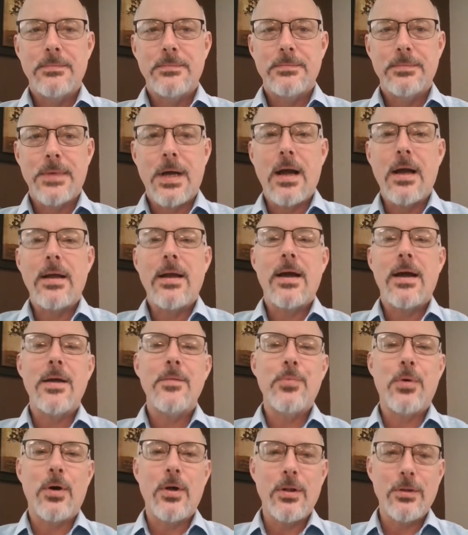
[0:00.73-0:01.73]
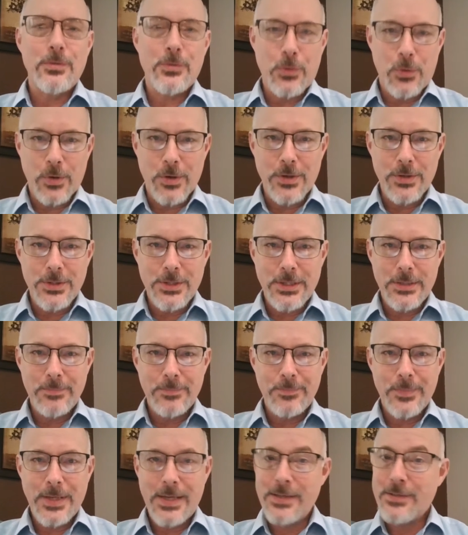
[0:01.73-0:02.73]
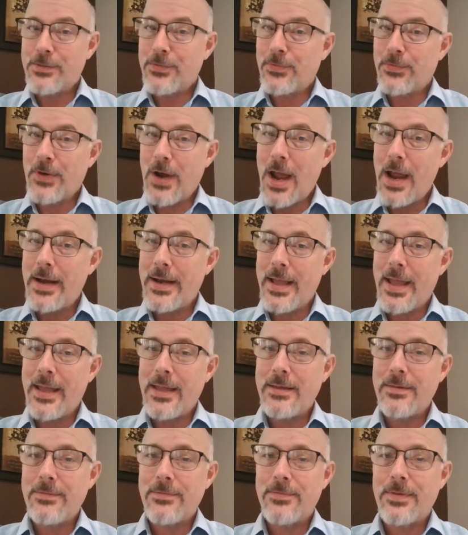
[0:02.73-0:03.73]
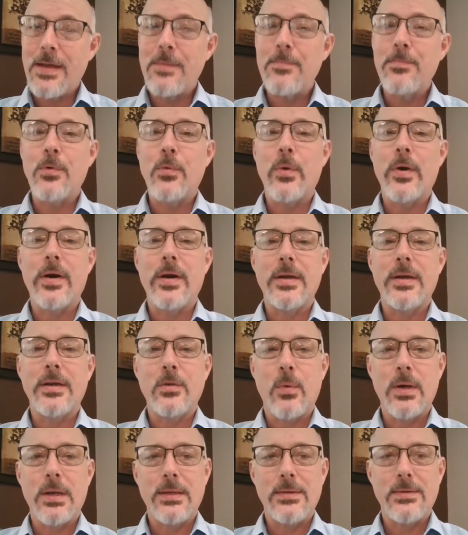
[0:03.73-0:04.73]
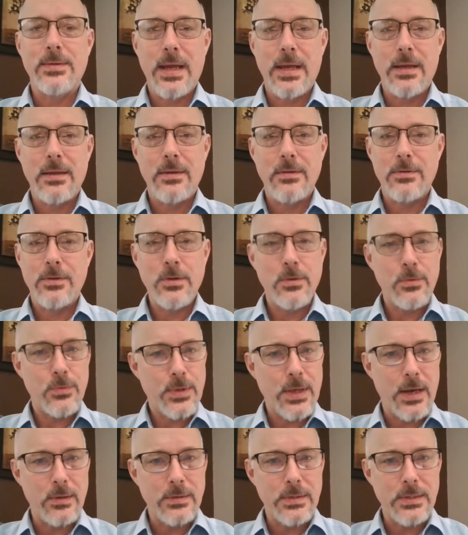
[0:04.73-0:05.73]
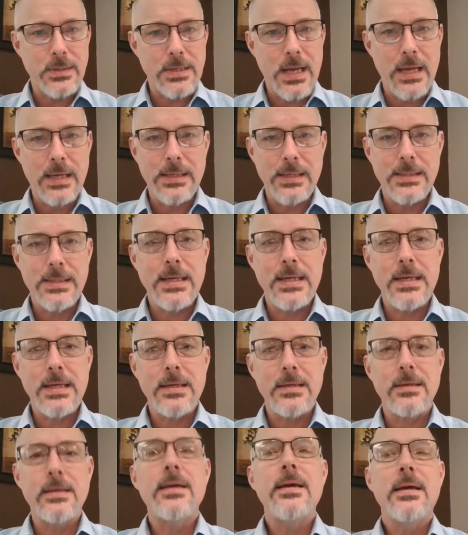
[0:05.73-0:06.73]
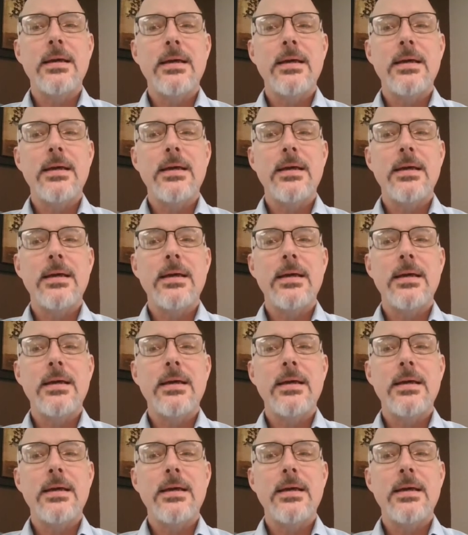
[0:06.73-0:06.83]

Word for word: Hi, I'm Paul Torgerson. It's Friday, February 22nd, 2019,